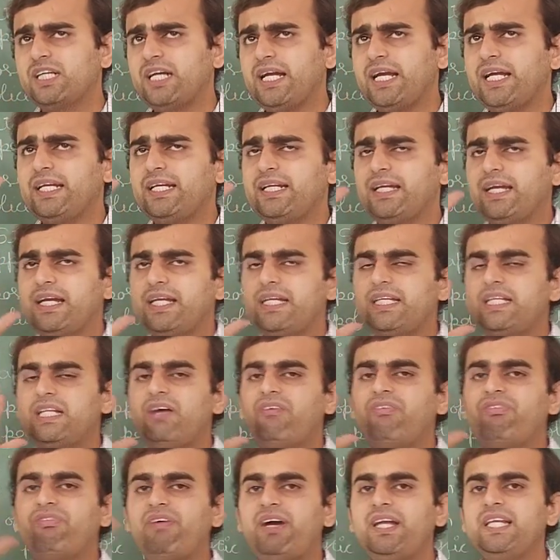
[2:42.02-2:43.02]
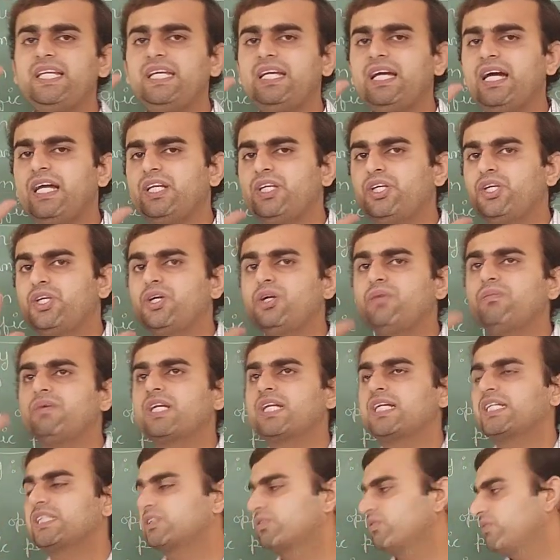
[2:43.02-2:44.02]
idea in a funny and
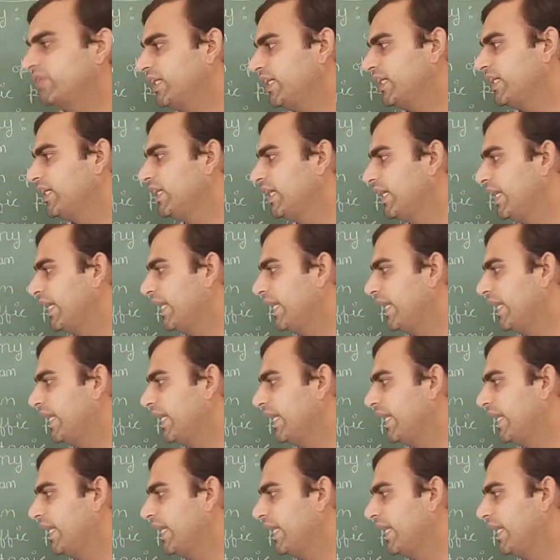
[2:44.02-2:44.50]
humorous way.